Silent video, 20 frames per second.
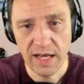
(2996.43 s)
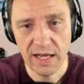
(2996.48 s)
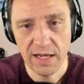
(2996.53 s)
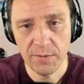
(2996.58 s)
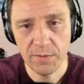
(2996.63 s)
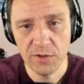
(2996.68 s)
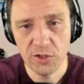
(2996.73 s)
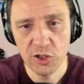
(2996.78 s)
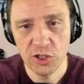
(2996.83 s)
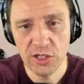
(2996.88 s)
A
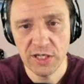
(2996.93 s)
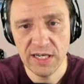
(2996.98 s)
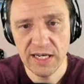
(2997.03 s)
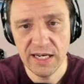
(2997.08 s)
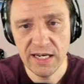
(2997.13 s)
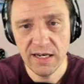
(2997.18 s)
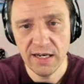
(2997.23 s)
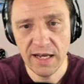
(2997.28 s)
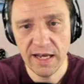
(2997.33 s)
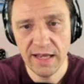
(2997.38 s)

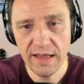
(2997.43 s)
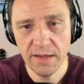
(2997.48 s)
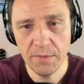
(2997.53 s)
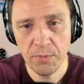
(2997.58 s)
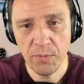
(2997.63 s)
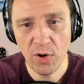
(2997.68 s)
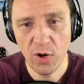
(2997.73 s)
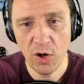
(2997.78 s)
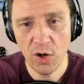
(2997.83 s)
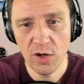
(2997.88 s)
machine in the
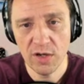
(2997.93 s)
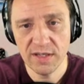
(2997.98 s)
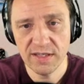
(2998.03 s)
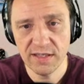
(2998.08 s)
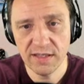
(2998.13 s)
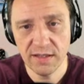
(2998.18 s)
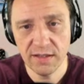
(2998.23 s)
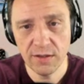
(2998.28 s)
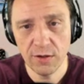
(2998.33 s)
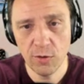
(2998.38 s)

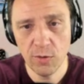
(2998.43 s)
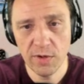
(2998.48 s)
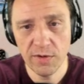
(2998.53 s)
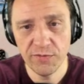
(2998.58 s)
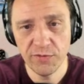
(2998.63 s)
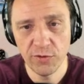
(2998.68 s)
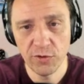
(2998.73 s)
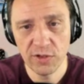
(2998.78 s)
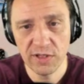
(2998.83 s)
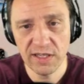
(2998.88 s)
poison, going
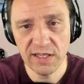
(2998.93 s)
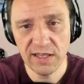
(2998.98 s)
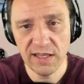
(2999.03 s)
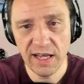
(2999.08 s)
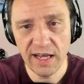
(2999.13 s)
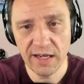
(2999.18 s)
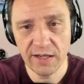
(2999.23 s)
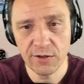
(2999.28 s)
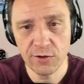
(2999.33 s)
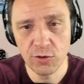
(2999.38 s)
for the
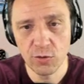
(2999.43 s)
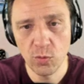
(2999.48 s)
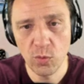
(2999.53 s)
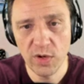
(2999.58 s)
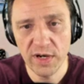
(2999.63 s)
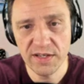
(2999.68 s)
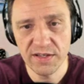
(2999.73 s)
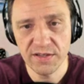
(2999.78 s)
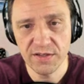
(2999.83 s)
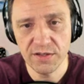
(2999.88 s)
Electro
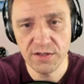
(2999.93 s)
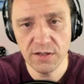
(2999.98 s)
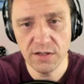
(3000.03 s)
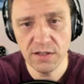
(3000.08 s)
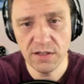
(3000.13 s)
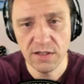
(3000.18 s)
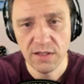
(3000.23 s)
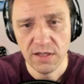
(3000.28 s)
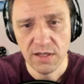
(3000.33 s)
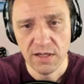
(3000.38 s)
Wizard.
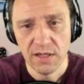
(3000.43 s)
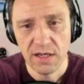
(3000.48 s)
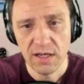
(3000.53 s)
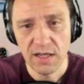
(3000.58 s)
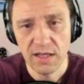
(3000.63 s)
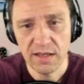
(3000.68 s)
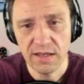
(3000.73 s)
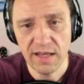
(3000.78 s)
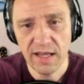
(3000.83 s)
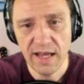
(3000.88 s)

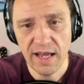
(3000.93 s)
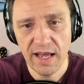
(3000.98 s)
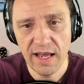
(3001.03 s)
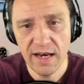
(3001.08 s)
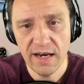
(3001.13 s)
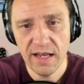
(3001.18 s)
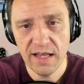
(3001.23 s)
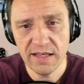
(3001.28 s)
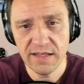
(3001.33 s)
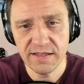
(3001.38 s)
And
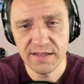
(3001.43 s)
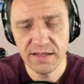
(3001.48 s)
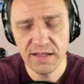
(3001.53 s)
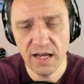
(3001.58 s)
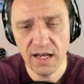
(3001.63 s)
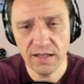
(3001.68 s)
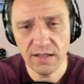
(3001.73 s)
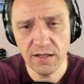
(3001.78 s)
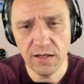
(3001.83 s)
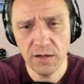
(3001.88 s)
then it's
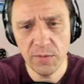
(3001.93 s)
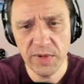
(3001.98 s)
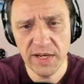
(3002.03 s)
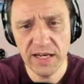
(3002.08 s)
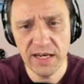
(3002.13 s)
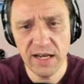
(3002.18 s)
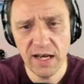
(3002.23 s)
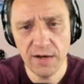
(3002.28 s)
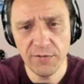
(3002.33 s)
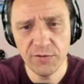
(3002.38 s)
not gonna
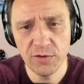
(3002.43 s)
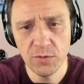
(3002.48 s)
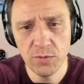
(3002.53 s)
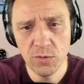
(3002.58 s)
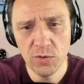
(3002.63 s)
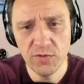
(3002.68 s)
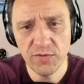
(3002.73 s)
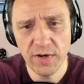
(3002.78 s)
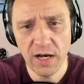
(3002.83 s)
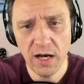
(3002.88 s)
be enough to
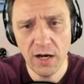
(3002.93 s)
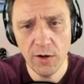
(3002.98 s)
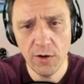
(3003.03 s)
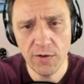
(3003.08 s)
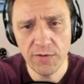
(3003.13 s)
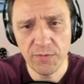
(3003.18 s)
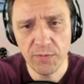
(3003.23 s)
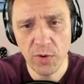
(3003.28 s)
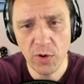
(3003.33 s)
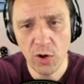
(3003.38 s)
move out
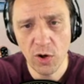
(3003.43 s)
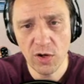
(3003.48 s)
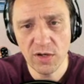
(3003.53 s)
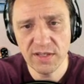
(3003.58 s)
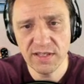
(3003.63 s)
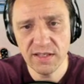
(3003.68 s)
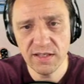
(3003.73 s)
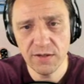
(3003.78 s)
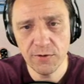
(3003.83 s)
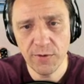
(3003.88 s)
of
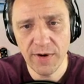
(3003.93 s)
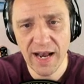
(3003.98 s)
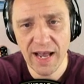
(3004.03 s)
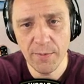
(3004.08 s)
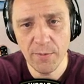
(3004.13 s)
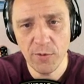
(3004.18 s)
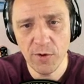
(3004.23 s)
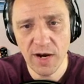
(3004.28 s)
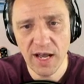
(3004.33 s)
Poison. The Ram